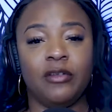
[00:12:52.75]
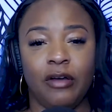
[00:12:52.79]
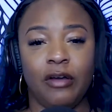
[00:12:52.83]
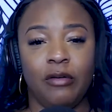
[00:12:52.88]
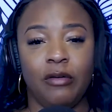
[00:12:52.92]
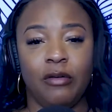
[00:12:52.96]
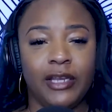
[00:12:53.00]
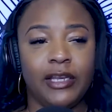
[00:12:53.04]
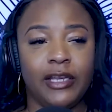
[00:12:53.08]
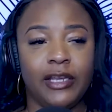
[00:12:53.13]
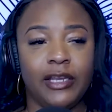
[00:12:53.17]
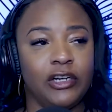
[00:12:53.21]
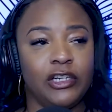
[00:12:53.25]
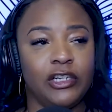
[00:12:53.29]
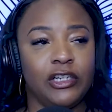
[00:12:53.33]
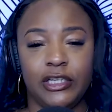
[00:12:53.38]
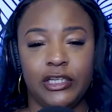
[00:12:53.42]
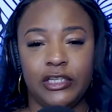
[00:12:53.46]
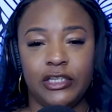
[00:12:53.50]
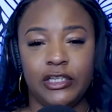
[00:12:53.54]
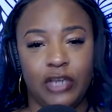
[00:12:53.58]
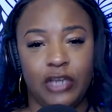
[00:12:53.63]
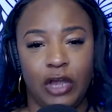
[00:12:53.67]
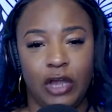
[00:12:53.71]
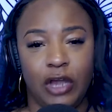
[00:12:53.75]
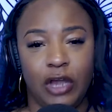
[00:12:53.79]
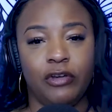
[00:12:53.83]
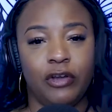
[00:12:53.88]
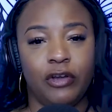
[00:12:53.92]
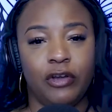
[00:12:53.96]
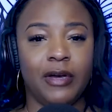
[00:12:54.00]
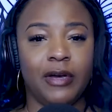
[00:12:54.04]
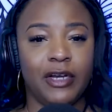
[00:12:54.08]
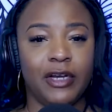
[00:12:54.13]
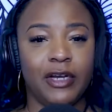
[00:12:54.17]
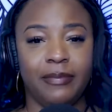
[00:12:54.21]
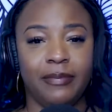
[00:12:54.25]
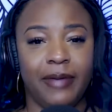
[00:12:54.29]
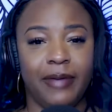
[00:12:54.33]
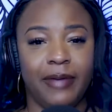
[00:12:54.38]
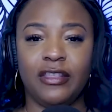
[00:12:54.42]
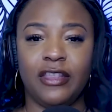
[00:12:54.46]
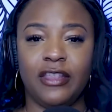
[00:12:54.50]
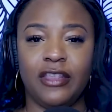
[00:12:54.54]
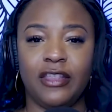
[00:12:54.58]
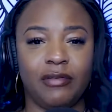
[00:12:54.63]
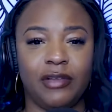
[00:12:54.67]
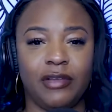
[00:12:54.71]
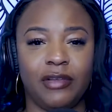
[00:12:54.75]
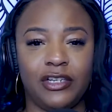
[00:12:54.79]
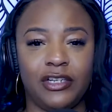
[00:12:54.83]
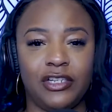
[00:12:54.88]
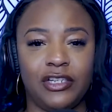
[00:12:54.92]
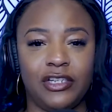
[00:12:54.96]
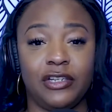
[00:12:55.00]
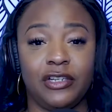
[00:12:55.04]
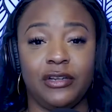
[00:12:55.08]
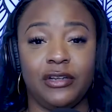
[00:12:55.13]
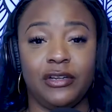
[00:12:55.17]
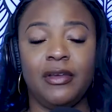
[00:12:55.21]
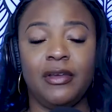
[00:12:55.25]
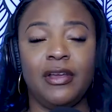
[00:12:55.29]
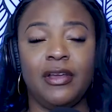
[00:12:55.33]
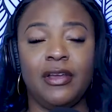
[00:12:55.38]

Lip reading: We literally don't know much about their relationship